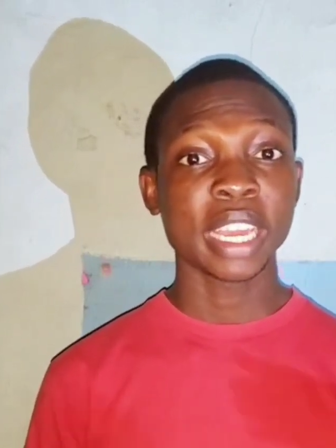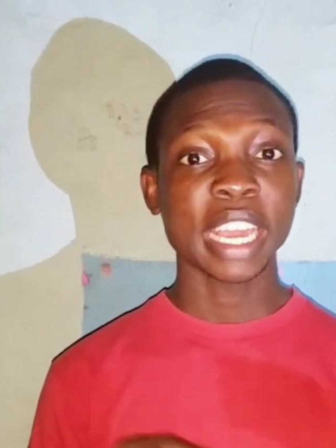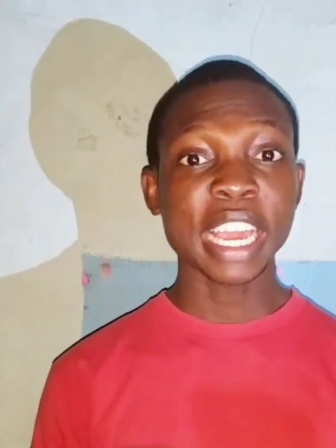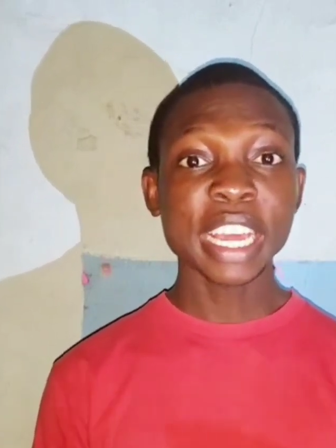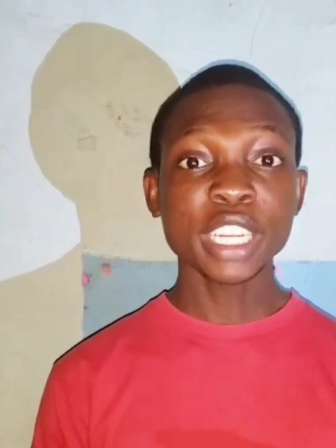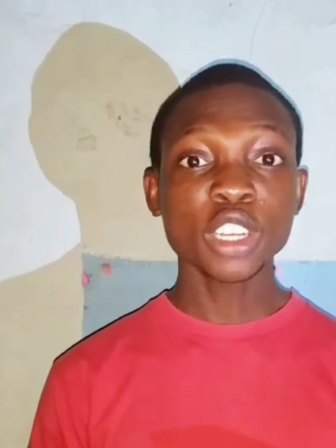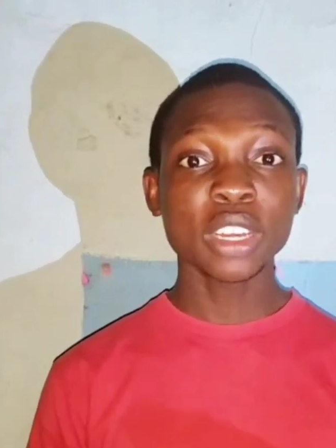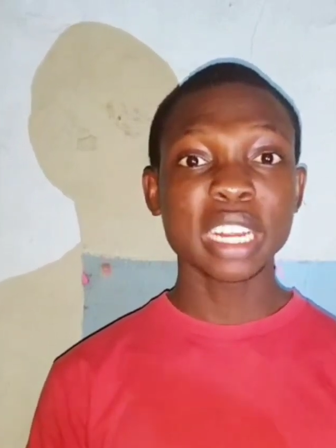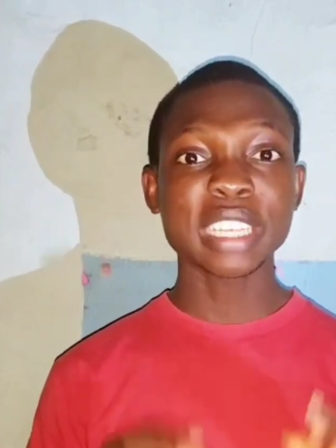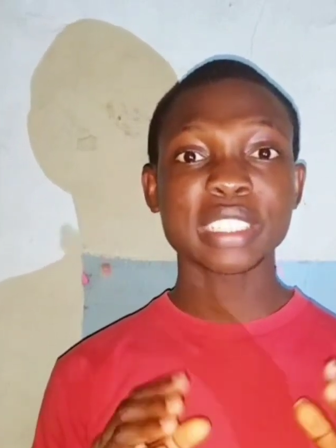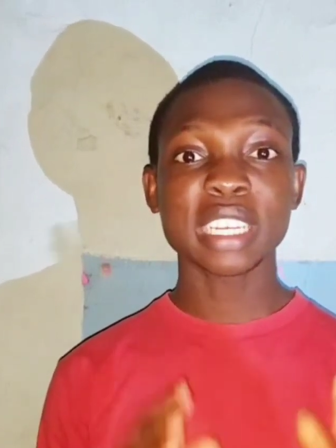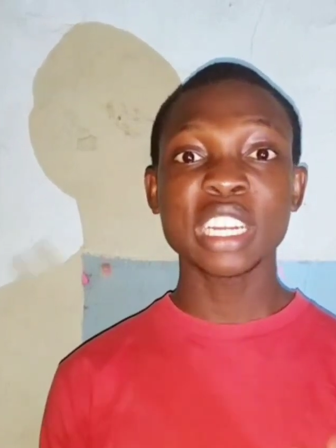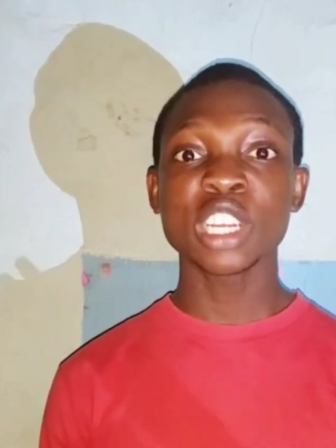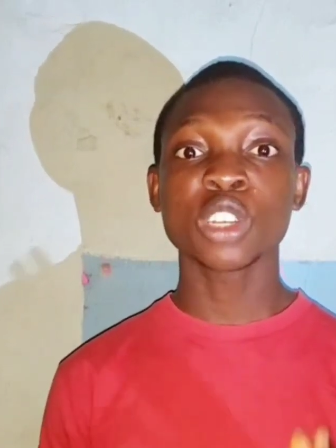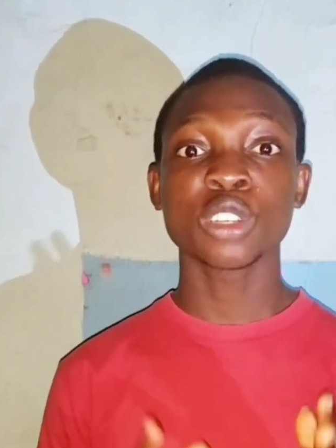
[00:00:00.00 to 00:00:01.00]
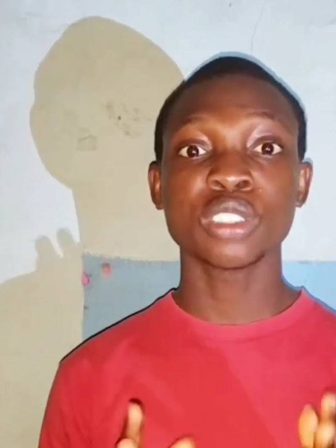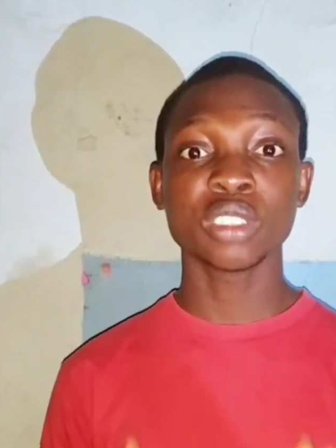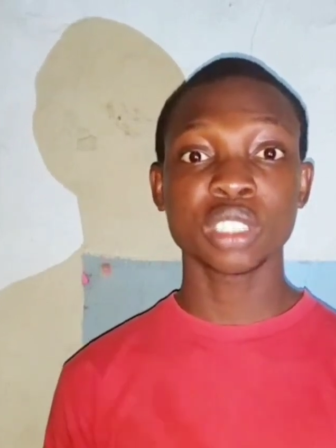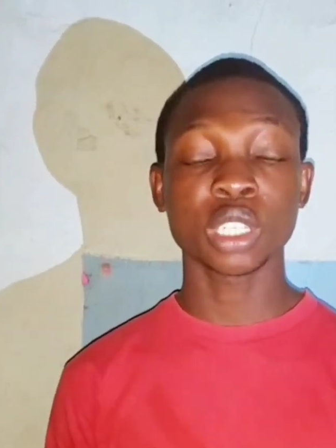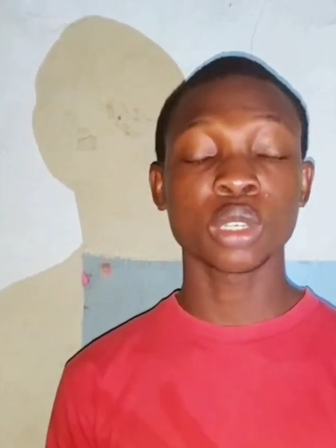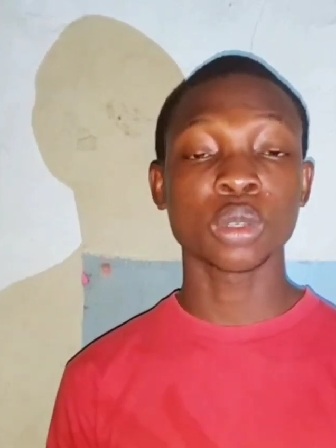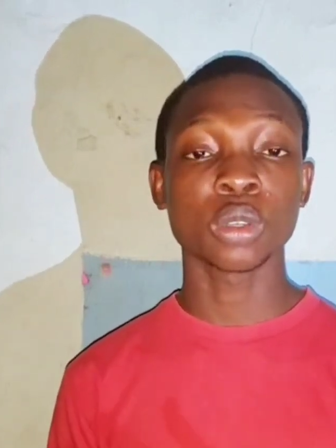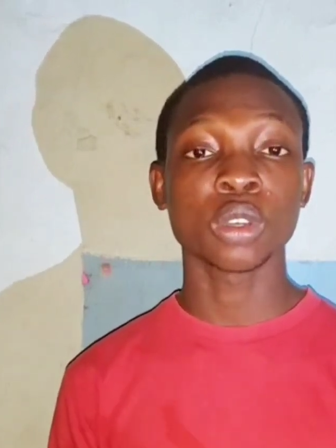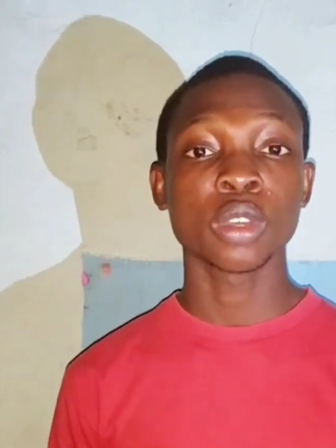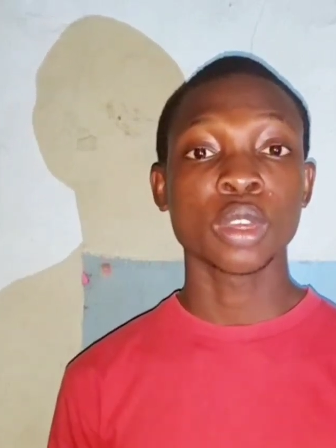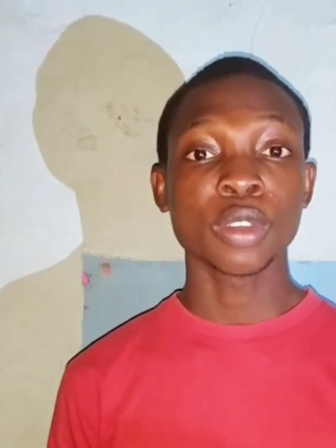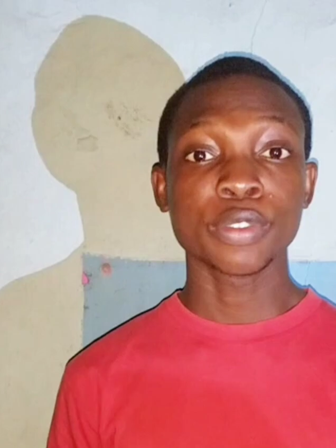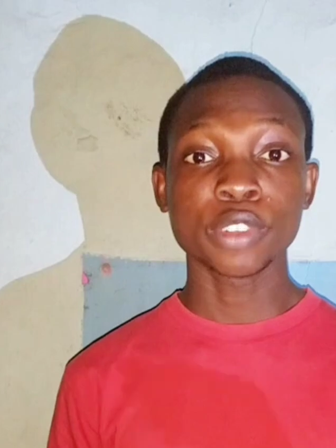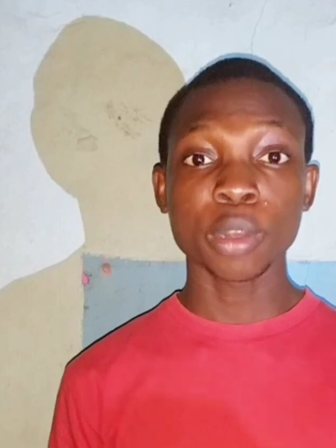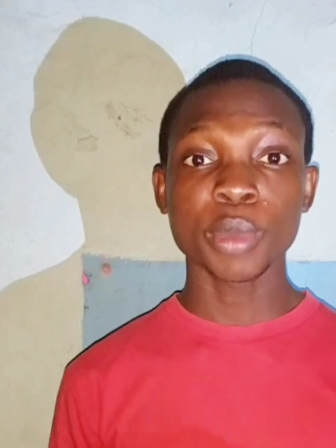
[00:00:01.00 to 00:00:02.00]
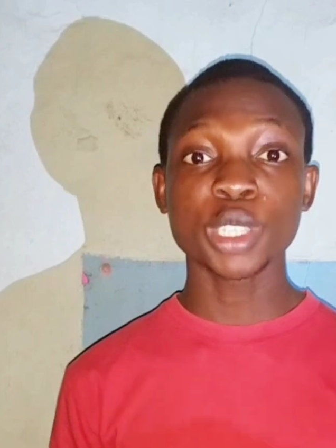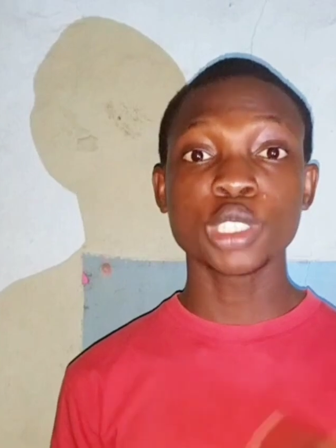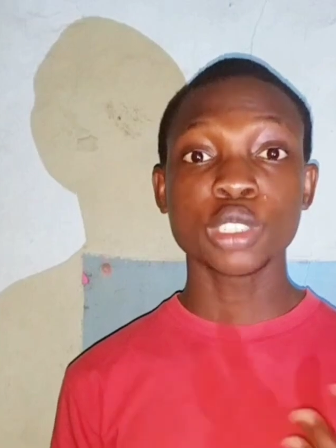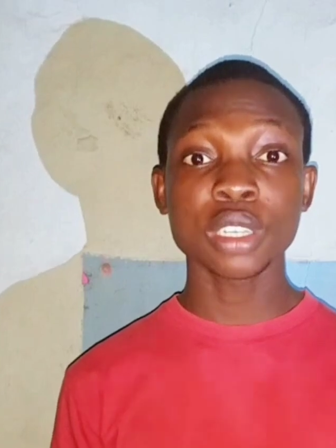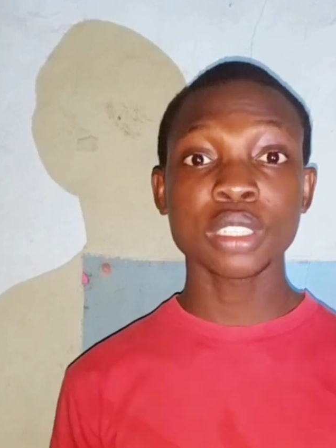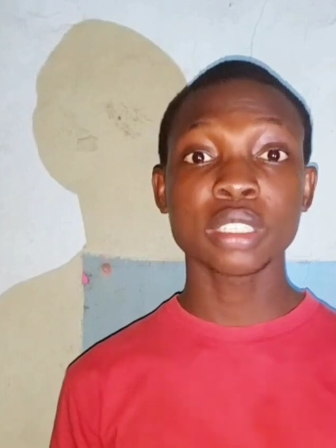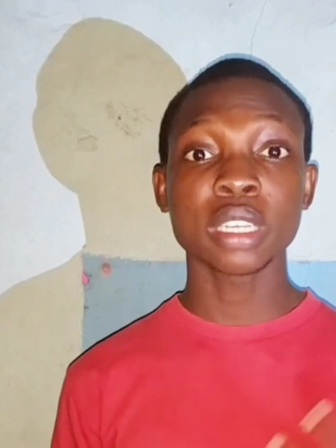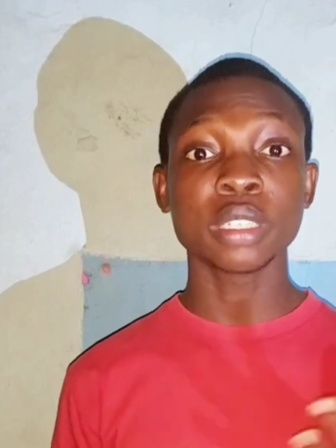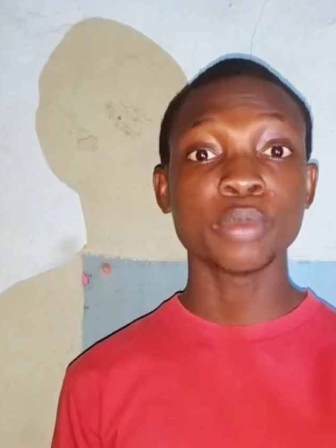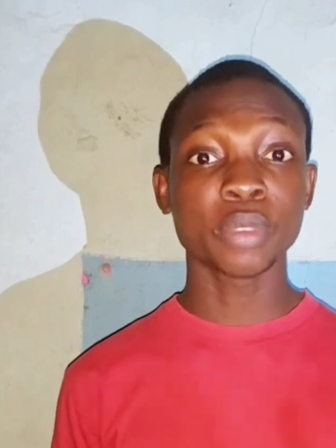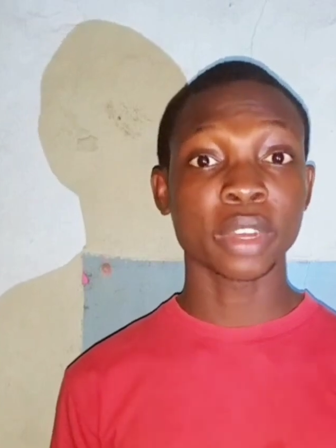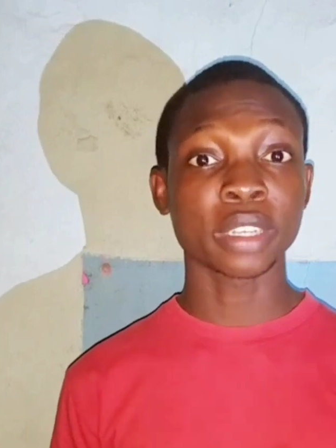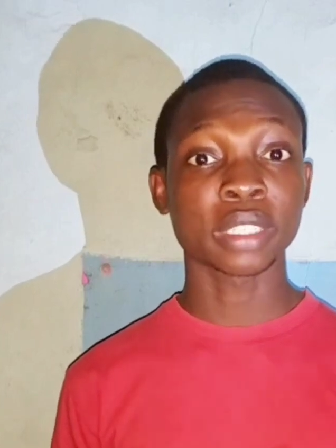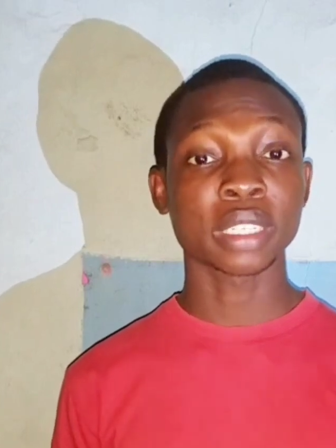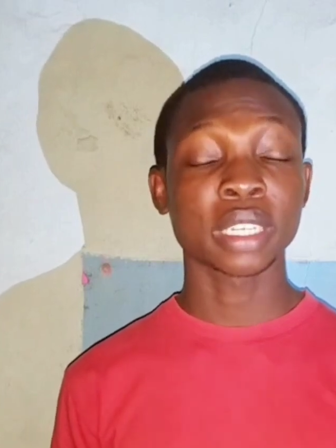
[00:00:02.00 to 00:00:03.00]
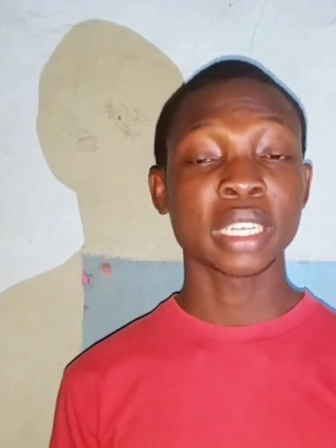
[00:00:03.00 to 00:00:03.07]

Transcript: any other silicone gel from a trusted brand